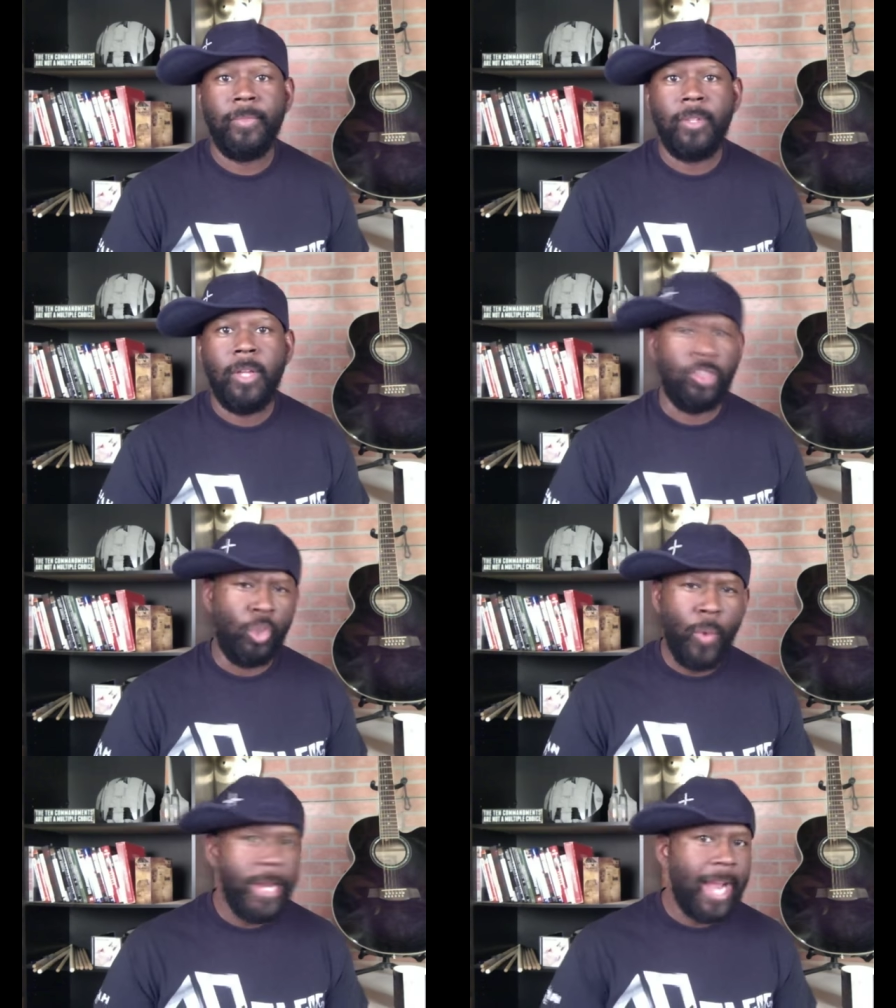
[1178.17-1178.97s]

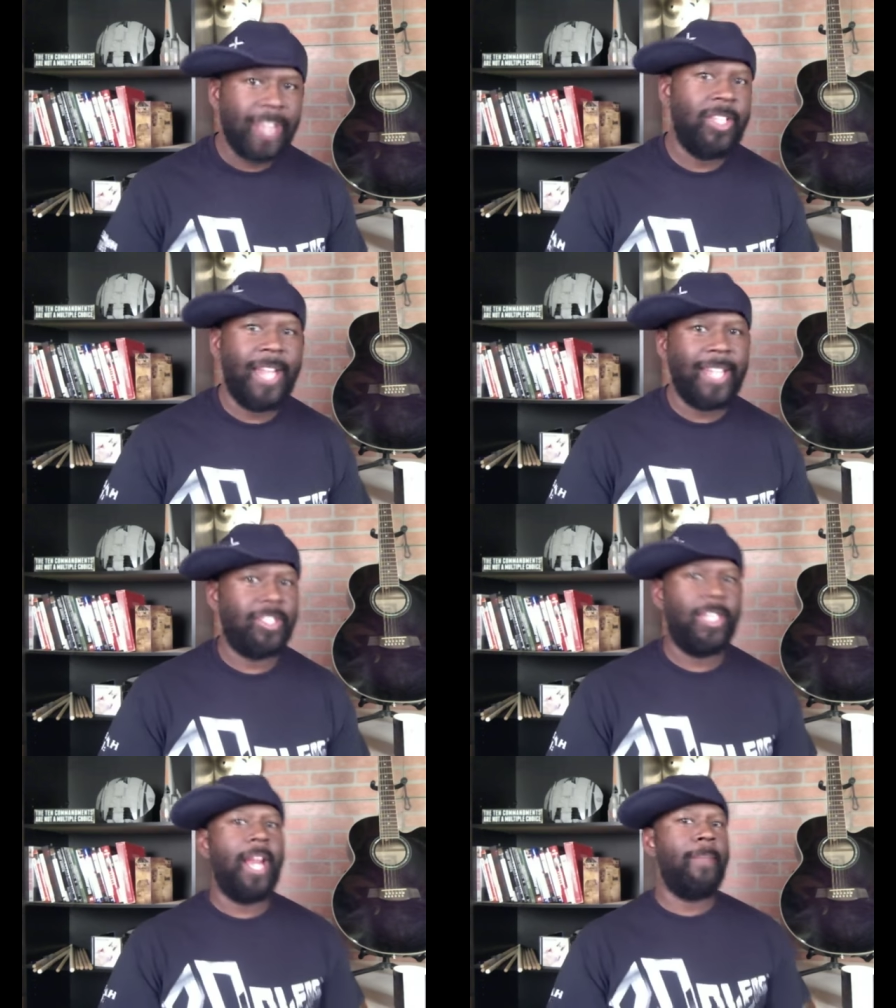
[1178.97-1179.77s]
Do we not see that
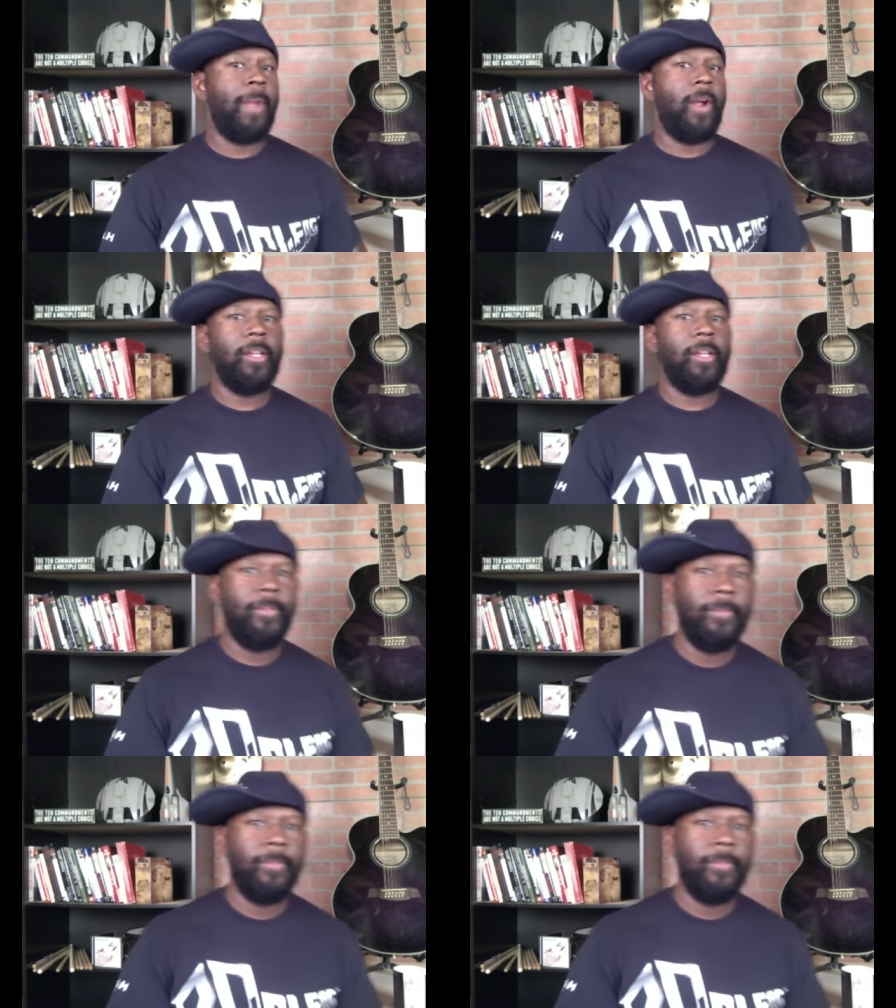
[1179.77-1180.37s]
today in America?